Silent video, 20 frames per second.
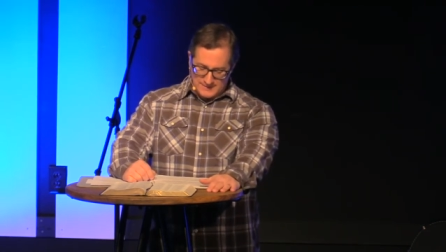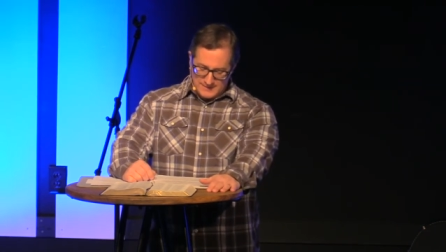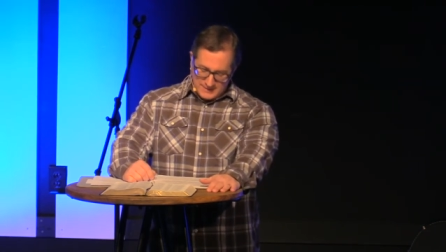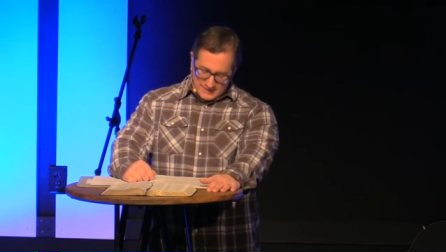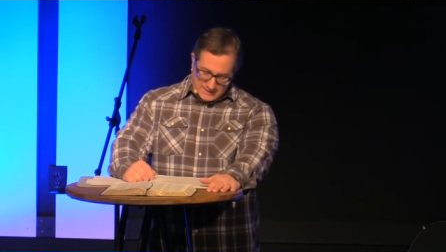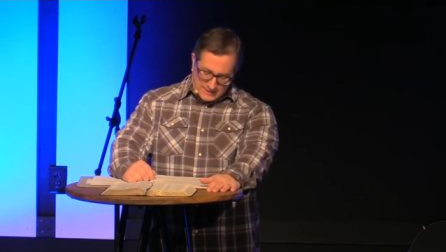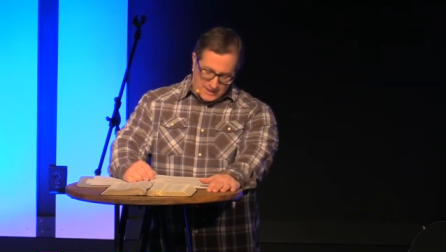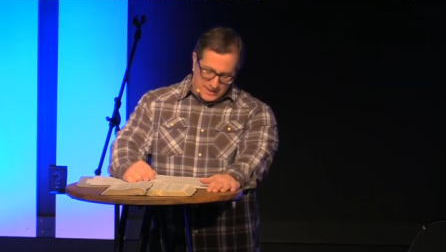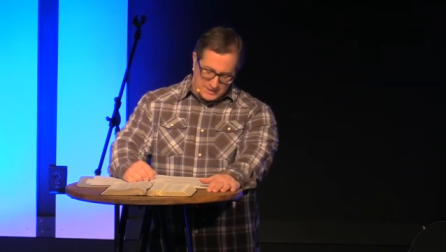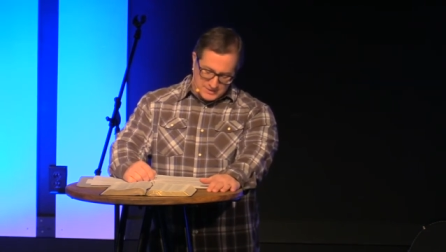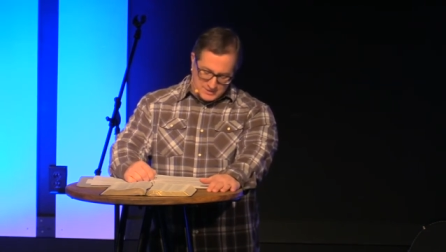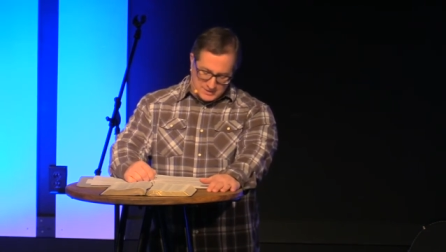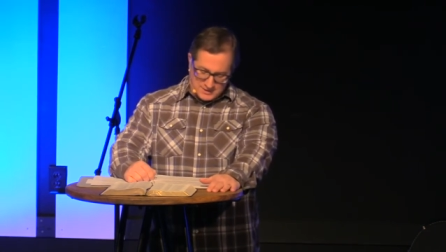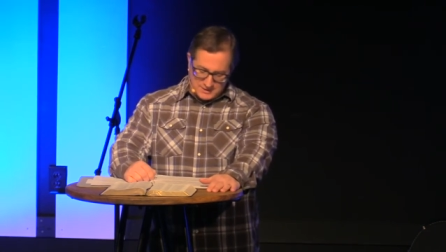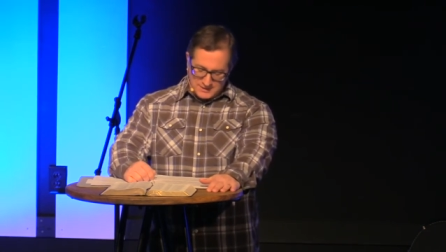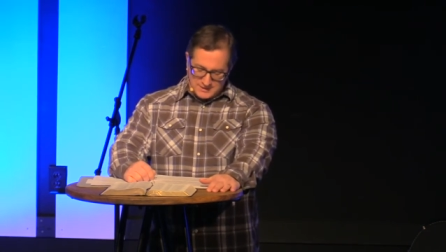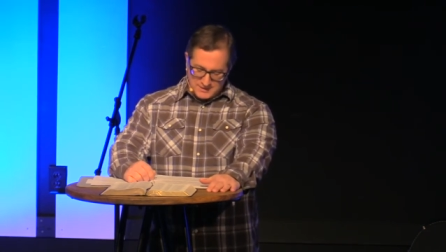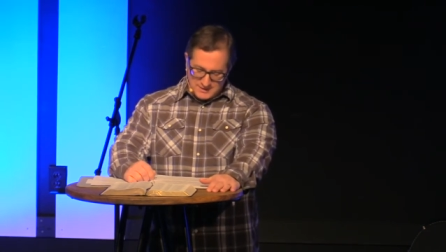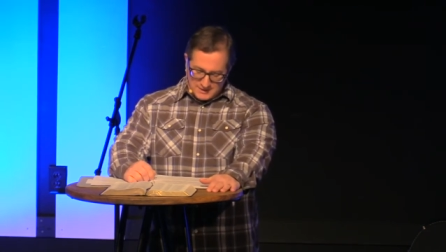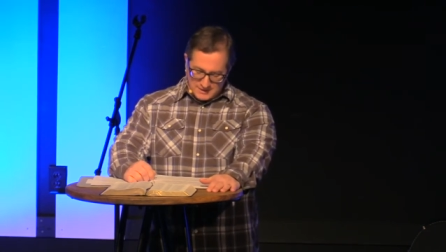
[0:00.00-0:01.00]
he cannot
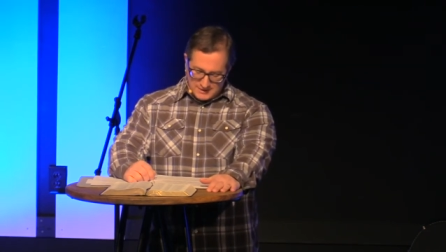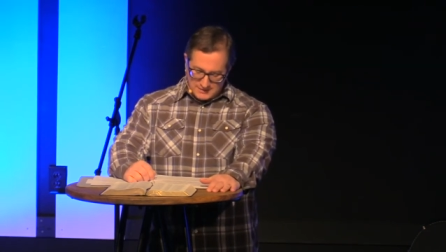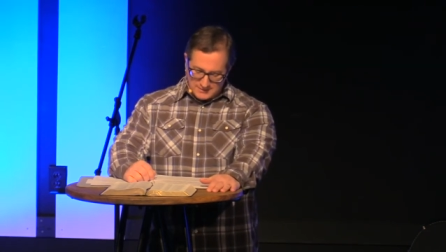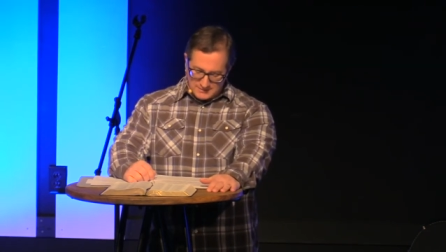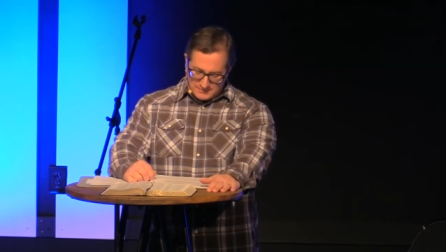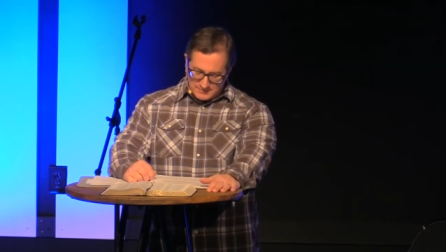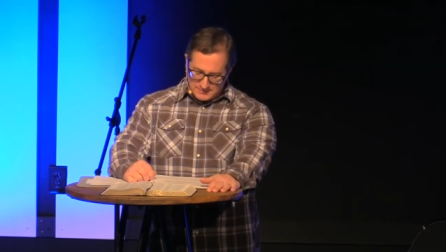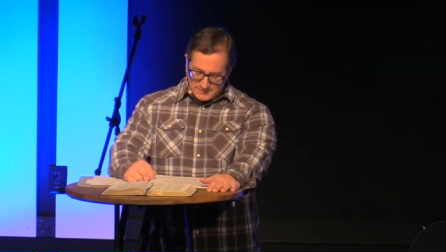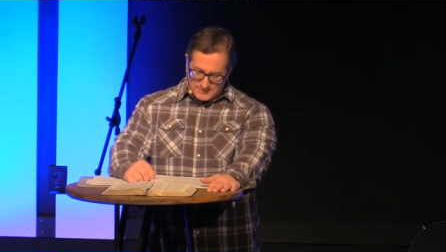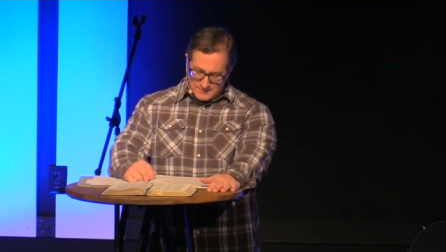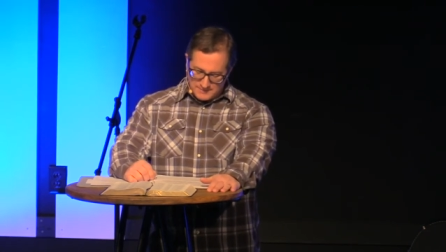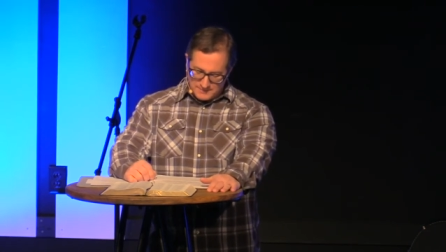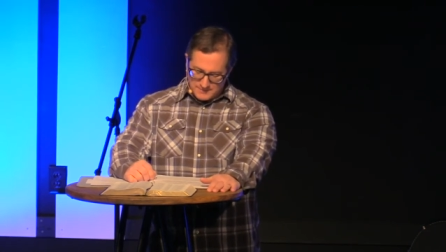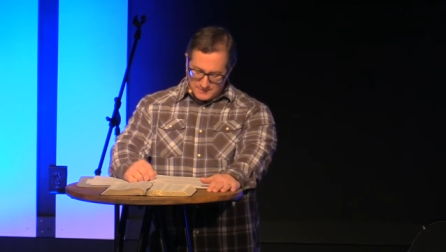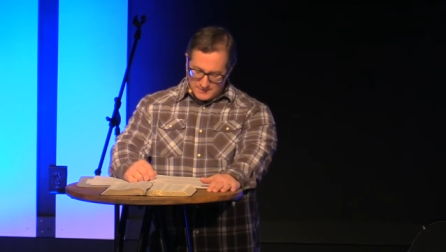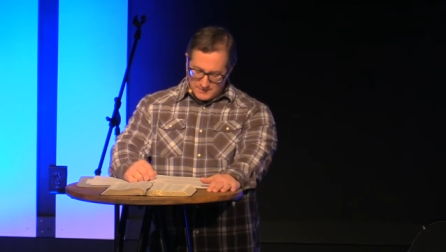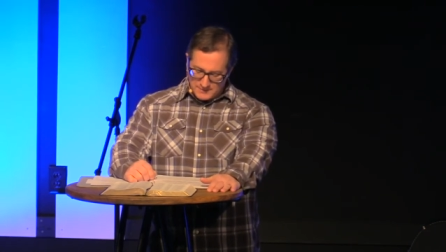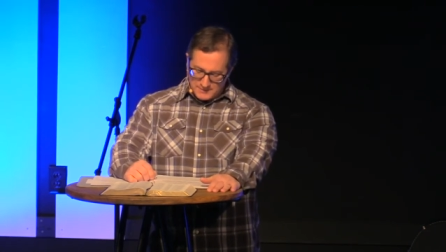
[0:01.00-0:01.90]
see the kingdom